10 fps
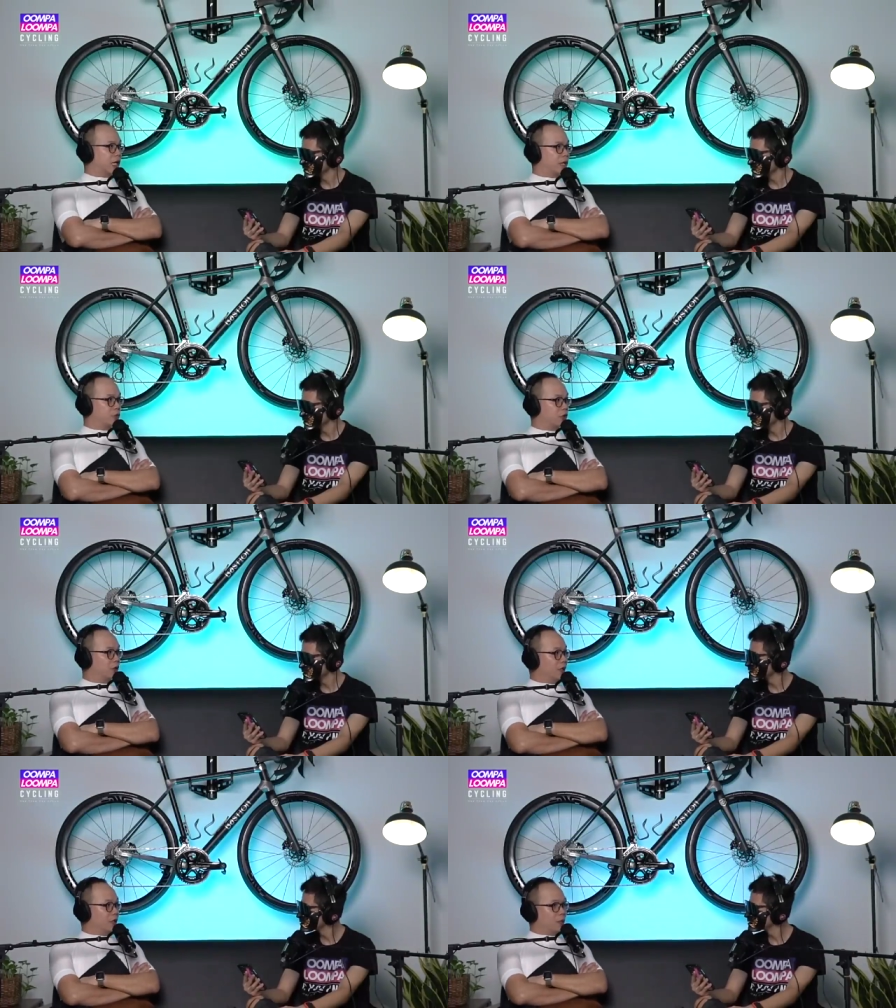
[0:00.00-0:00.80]
camera,
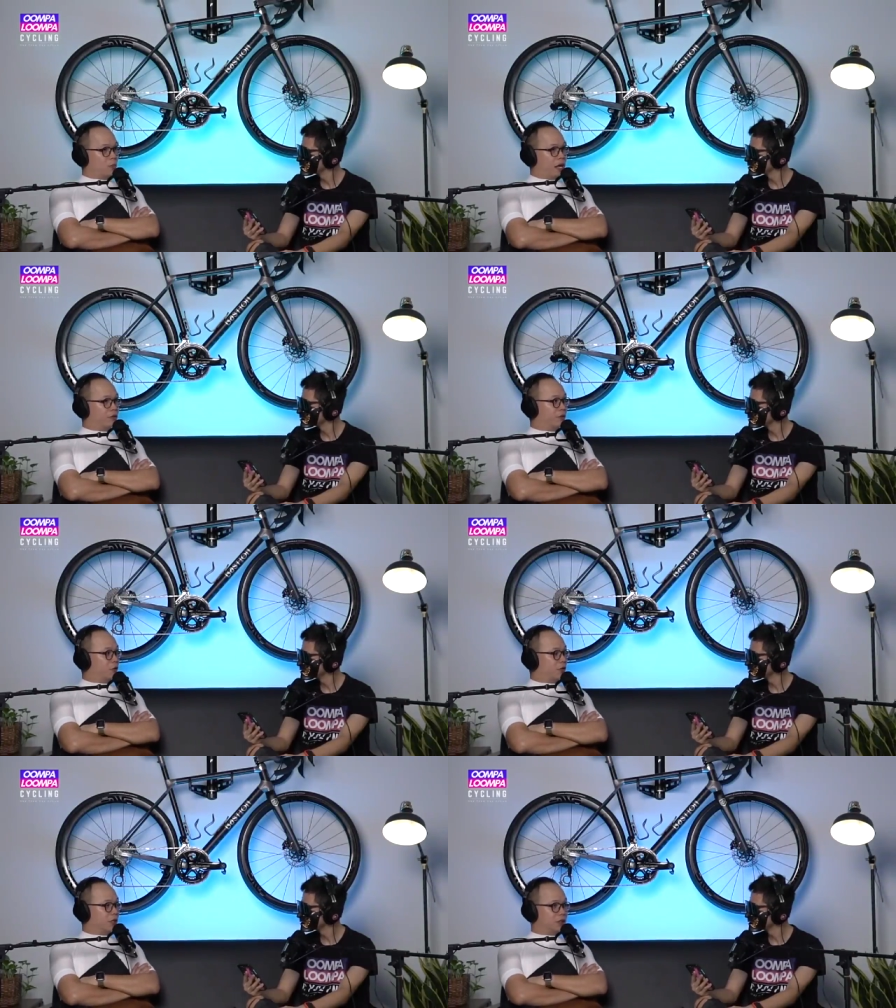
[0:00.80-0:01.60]
manual
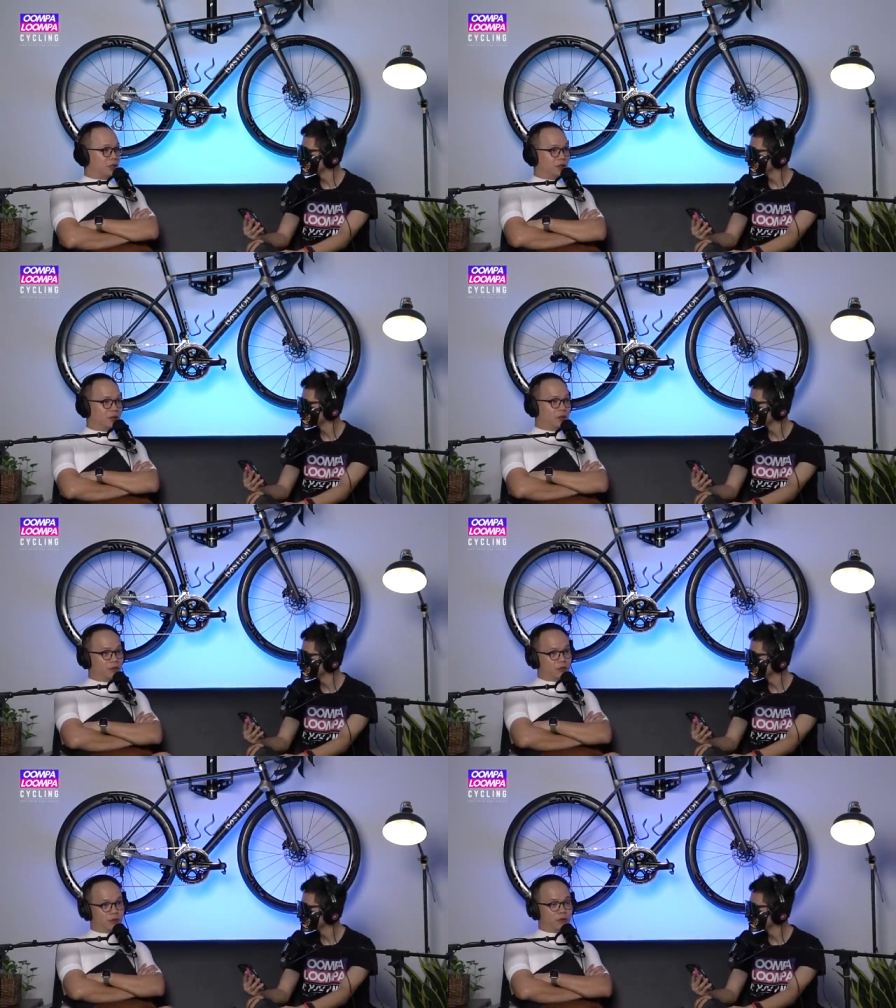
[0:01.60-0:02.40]
focus in
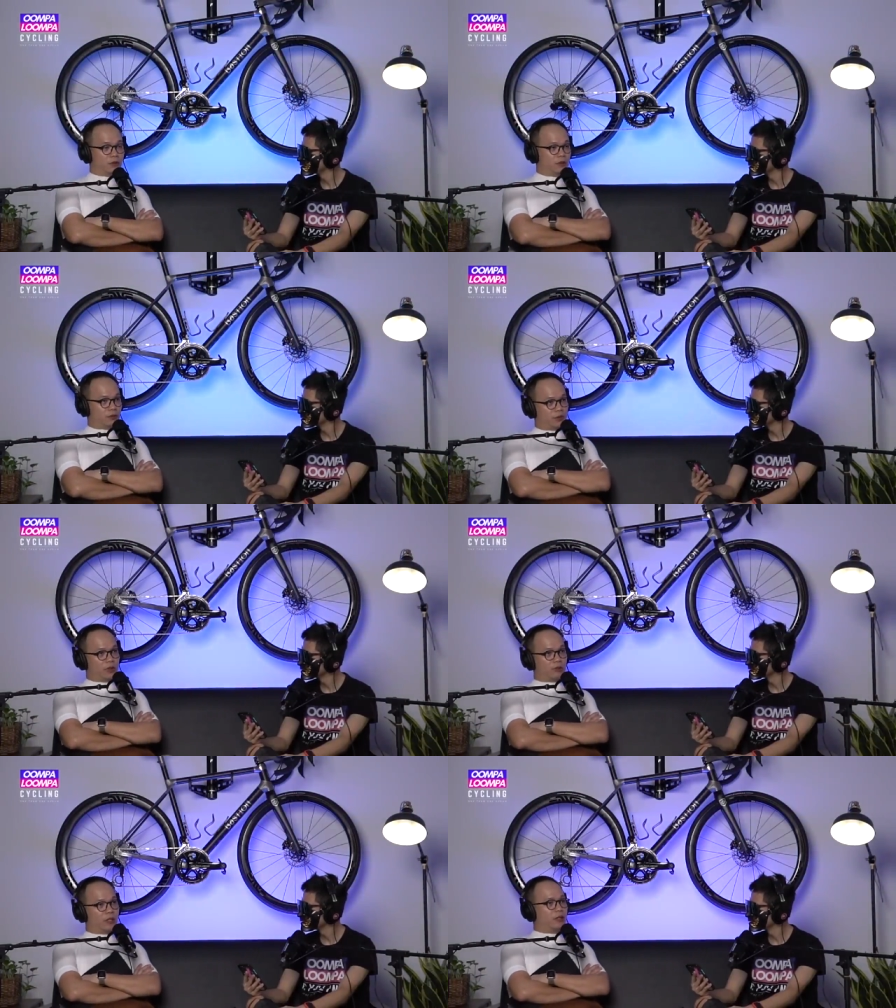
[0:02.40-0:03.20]
in two zero two
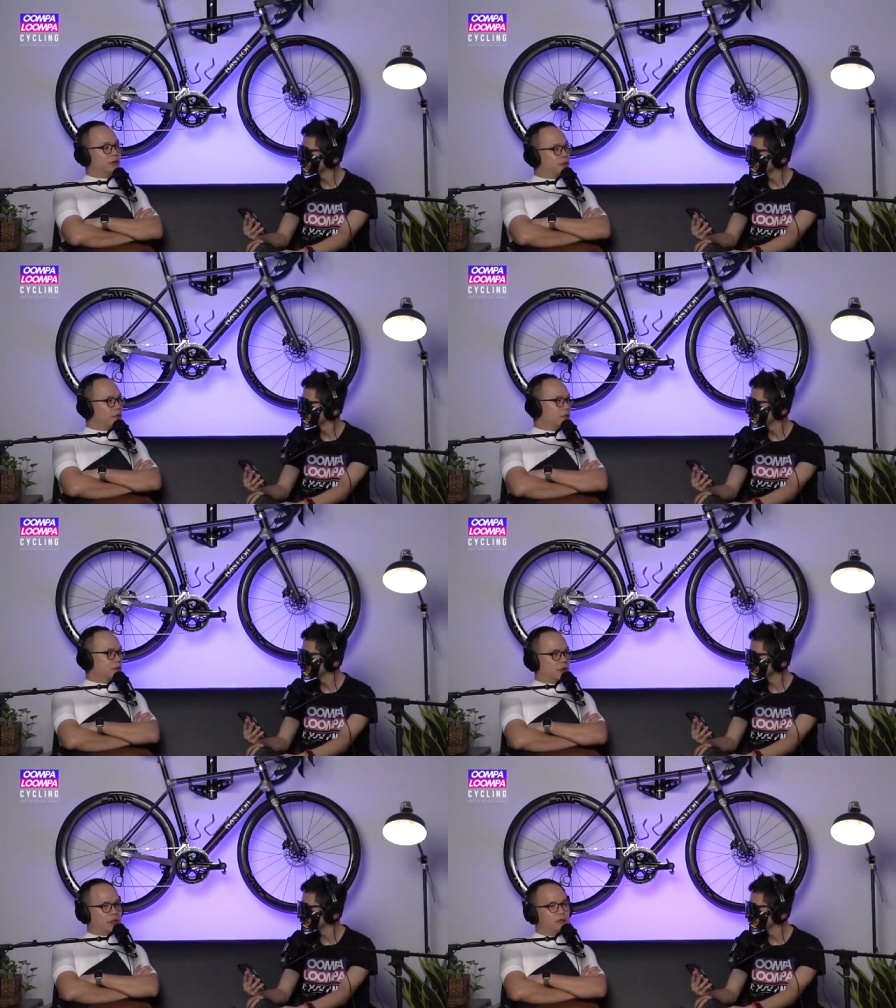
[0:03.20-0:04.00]
three, right?
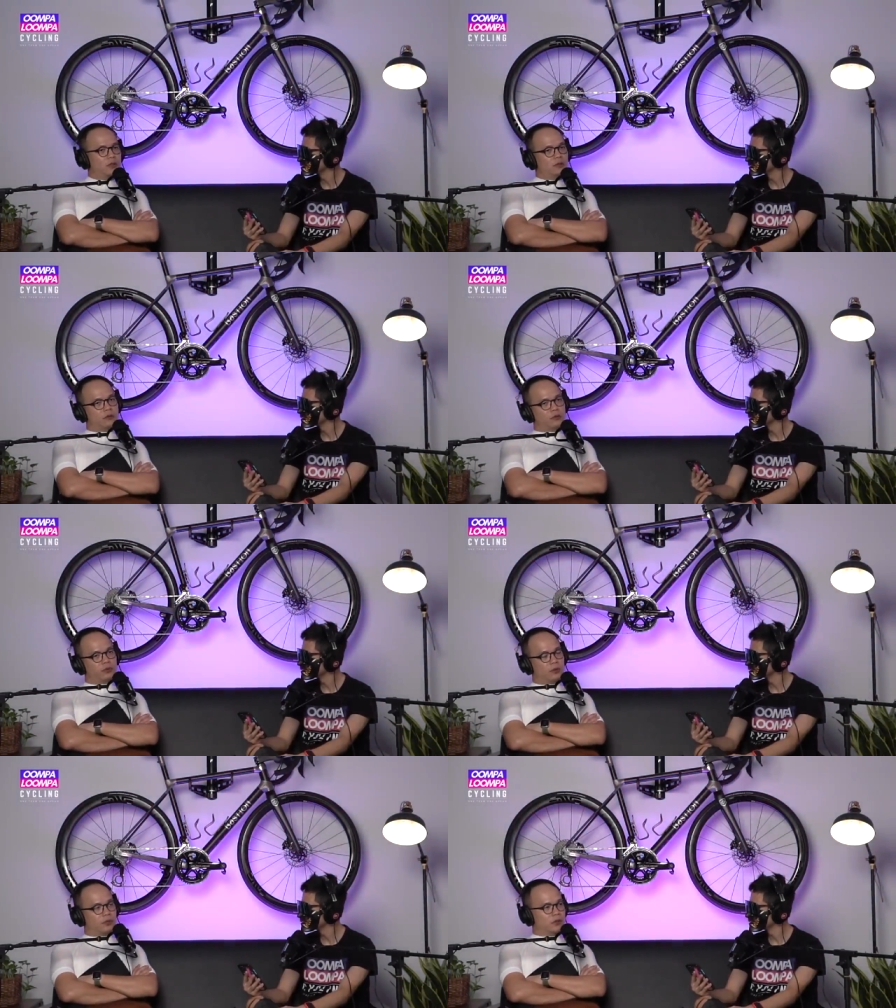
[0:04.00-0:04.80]
So I don't think you should
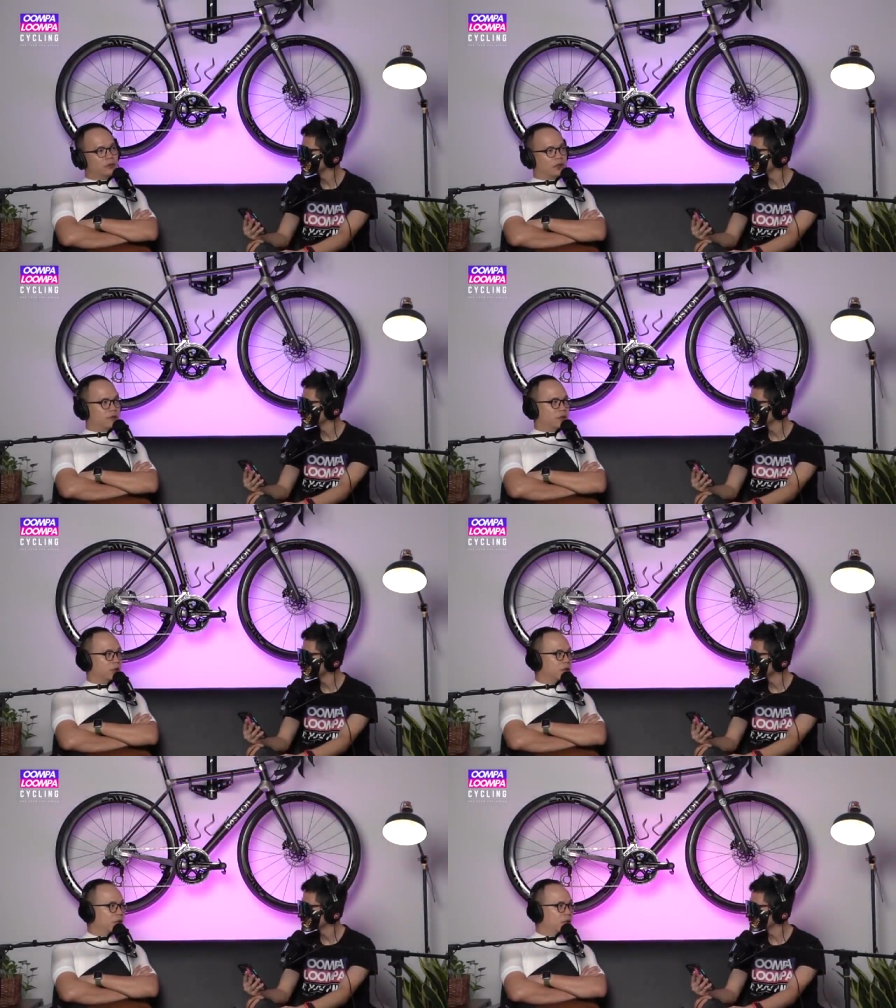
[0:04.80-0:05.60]
put a price on everything.